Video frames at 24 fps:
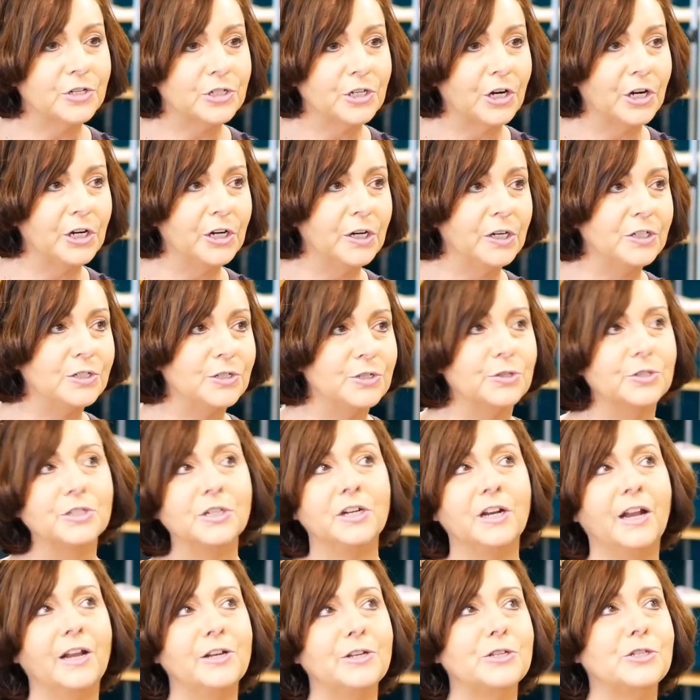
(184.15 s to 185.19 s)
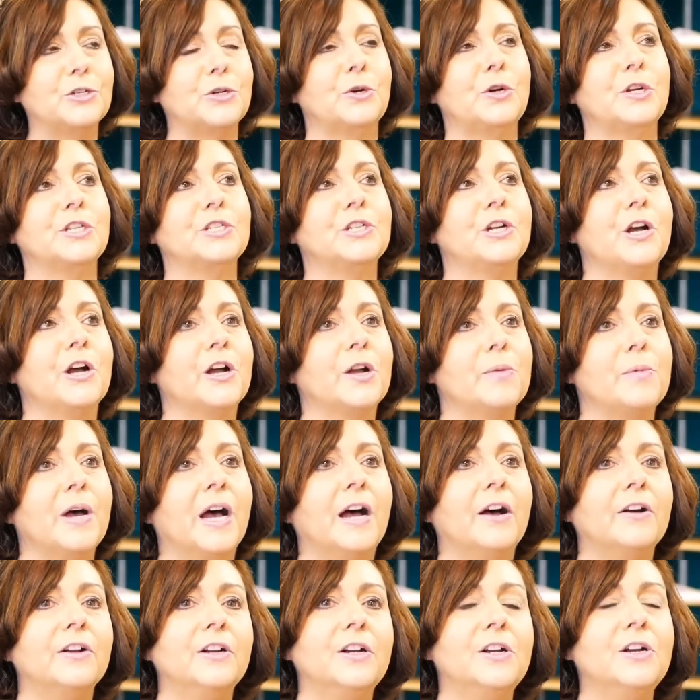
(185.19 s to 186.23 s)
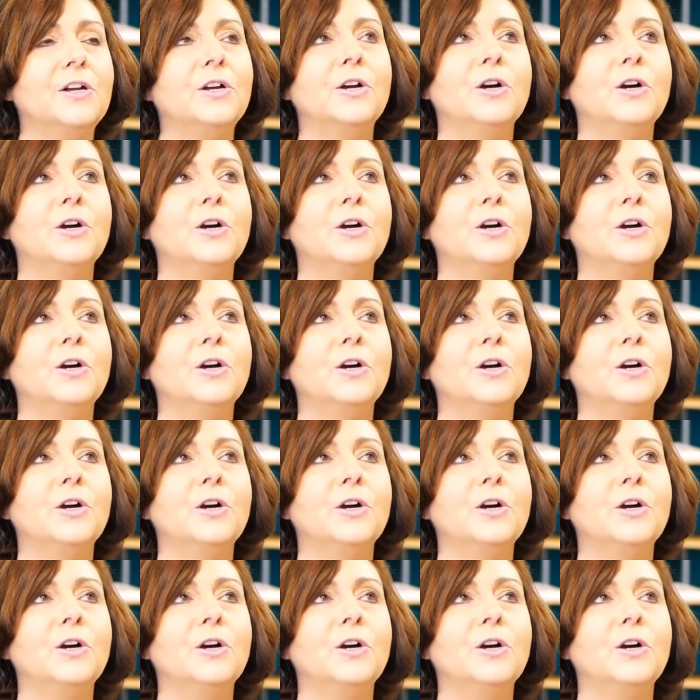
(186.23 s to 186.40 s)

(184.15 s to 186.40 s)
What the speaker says: started, Susan and I used to always talk about,